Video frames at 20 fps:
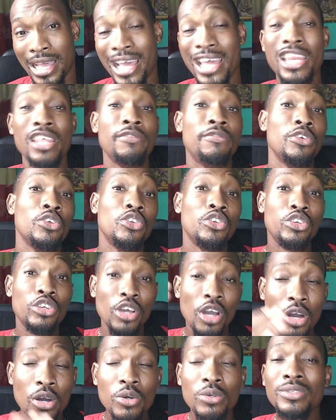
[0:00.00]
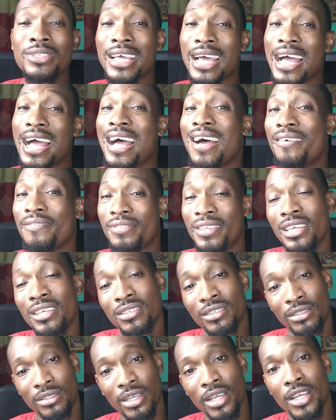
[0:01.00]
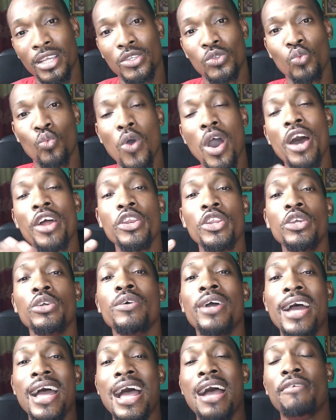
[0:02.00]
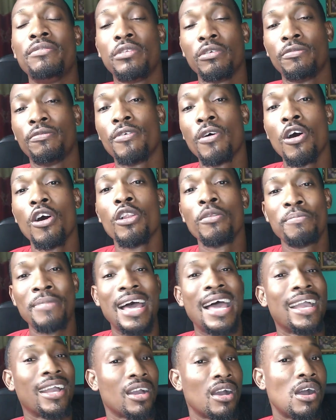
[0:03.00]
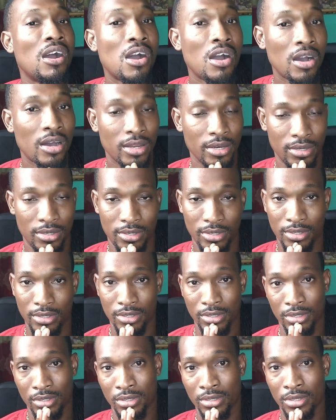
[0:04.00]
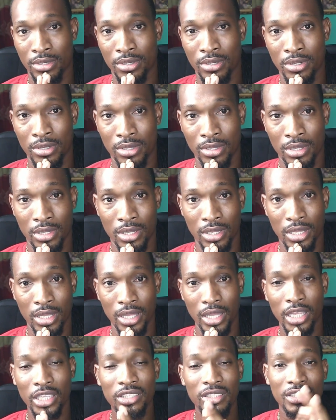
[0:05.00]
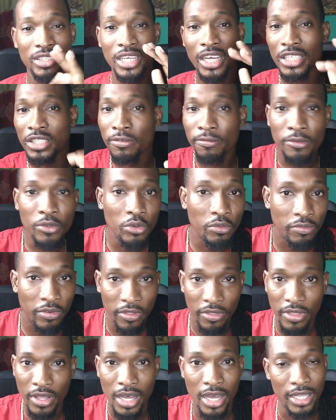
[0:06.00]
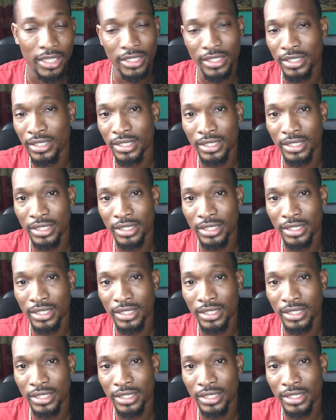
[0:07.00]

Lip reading: And if you don't have these things, what do you have to fall back on? It's just food for thought.